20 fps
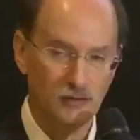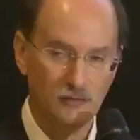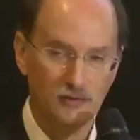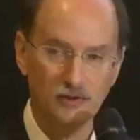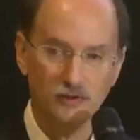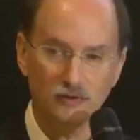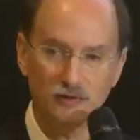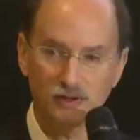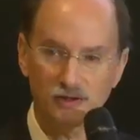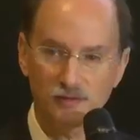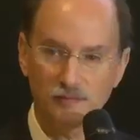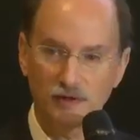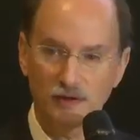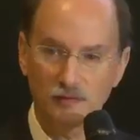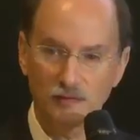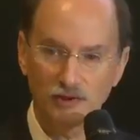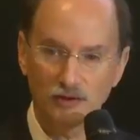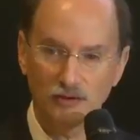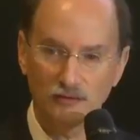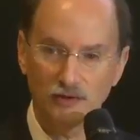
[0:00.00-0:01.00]
don't we do an
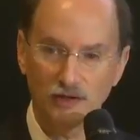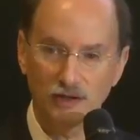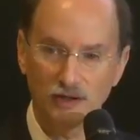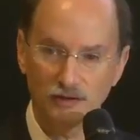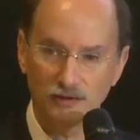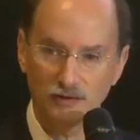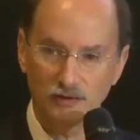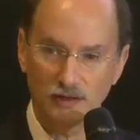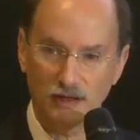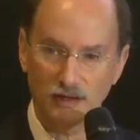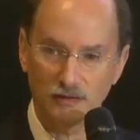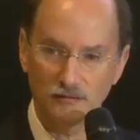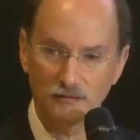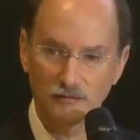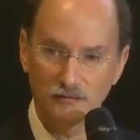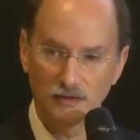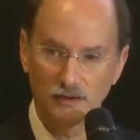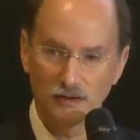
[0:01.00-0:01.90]
experiment over the internet,